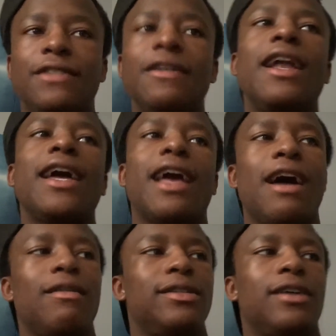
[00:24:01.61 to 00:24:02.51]
feel like I
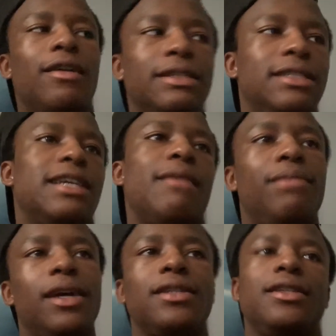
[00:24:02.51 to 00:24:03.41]
was always the type of
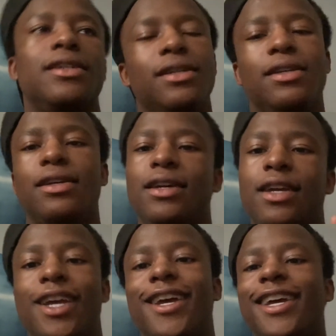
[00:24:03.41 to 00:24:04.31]
person to
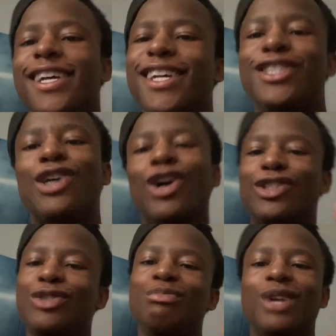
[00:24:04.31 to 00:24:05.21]
talk
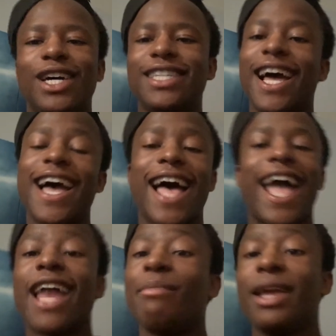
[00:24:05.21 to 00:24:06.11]
too much. I
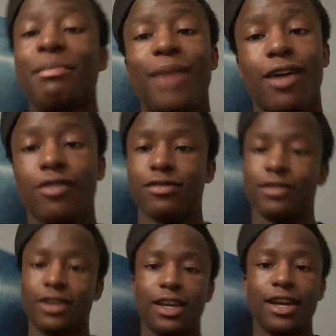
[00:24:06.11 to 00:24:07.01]
got a big mouth.
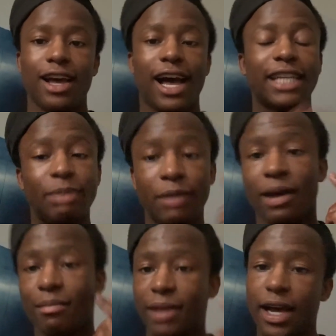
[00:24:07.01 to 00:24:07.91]
I speak my
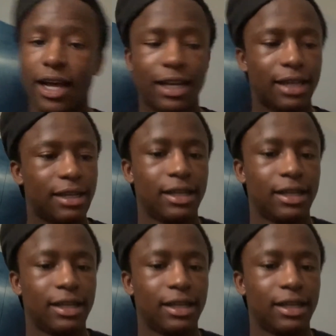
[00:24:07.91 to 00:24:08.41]
mind.